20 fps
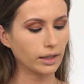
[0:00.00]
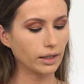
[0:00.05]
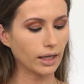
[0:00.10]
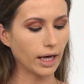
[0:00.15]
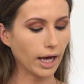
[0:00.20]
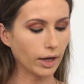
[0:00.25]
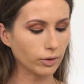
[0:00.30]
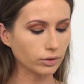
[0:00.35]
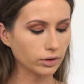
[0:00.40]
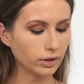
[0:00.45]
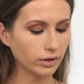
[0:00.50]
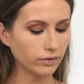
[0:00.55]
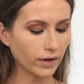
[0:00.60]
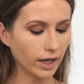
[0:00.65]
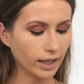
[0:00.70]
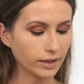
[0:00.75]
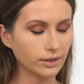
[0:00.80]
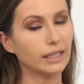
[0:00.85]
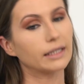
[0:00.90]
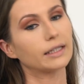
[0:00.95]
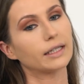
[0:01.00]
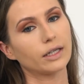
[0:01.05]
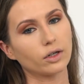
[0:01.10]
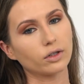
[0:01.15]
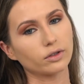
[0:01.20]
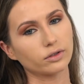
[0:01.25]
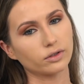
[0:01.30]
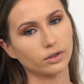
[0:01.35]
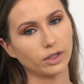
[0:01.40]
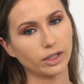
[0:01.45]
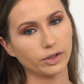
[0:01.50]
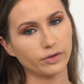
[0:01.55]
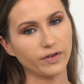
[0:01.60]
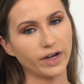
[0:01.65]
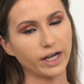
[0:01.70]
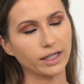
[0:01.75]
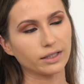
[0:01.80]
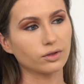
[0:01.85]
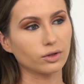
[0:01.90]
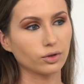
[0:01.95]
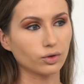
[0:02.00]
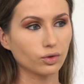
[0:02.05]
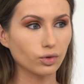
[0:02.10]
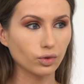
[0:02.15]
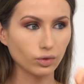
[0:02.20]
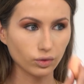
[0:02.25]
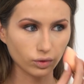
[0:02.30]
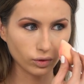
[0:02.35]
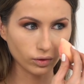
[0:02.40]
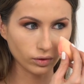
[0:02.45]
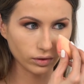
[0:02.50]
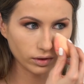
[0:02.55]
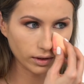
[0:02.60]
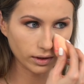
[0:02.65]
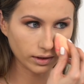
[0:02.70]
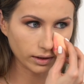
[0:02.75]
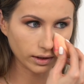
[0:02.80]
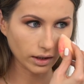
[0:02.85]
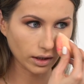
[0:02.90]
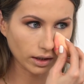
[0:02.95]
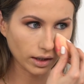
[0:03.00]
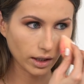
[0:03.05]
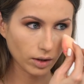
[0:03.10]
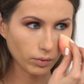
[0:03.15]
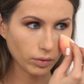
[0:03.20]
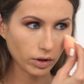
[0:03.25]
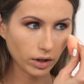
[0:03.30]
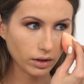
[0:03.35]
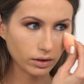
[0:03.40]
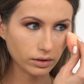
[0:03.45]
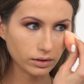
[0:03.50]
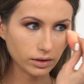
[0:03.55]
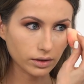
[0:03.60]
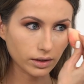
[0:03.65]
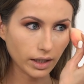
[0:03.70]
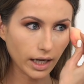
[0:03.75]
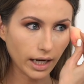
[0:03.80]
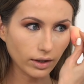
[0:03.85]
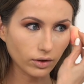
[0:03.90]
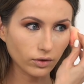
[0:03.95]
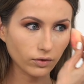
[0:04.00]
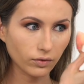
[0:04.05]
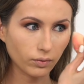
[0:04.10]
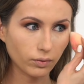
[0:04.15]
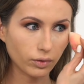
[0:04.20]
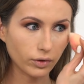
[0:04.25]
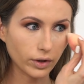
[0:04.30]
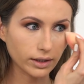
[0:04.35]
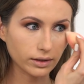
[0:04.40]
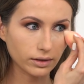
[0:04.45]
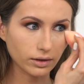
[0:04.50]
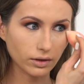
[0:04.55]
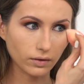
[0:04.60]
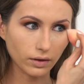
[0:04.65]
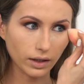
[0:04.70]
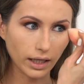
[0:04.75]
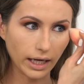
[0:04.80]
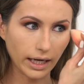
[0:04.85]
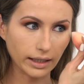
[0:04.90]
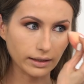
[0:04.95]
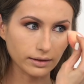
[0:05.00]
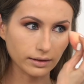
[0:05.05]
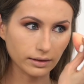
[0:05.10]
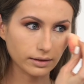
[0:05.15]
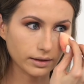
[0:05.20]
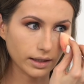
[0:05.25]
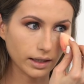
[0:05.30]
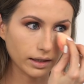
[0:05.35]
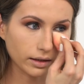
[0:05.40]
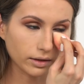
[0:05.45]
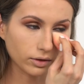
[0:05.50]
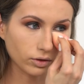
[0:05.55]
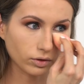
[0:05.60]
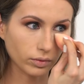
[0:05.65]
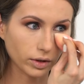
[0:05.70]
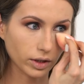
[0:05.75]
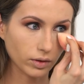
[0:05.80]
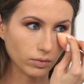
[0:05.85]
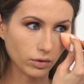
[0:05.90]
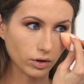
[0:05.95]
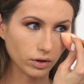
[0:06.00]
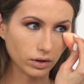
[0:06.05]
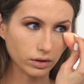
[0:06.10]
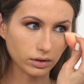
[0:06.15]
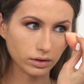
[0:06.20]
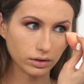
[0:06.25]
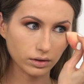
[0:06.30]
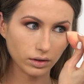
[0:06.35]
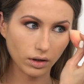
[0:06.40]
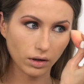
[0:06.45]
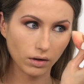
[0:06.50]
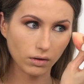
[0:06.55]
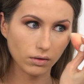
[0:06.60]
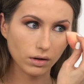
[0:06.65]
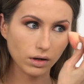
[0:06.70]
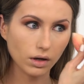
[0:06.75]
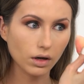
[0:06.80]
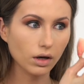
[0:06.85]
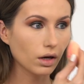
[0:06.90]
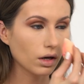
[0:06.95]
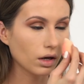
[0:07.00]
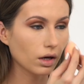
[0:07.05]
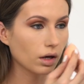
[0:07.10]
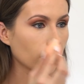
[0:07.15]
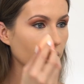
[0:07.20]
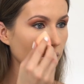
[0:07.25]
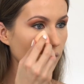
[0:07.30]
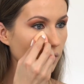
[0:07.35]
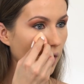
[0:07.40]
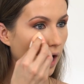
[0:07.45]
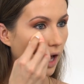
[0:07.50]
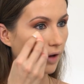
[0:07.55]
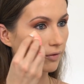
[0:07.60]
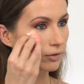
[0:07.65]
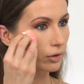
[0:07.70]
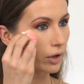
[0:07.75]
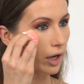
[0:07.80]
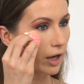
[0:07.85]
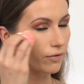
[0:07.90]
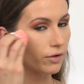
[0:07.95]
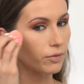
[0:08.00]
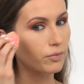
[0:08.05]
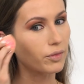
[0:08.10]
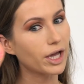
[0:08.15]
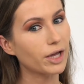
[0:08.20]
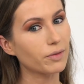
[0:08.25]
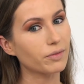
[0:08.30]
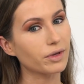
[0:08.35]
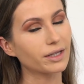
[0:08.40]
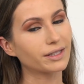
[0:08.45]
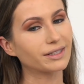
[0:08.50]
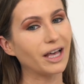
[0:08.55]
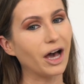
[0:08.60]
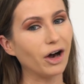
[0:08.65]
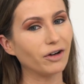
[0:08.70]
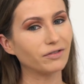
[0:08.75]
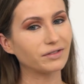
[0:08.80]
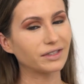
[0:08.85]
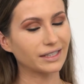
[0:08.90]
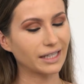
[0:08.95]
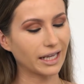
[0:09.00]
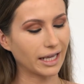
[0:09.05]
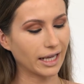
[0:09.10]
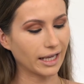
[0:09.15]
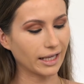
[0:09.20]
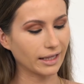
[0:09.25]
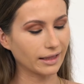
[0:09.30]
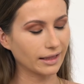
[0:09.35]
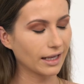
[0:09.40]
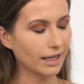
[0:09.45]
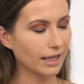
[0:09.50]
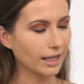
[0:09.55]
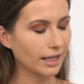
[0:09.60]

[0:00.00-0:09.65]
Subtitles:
I would advise, and he also advised not to use this technique because it kind of brings your lines a little bit more. So you have to have a baby soft skin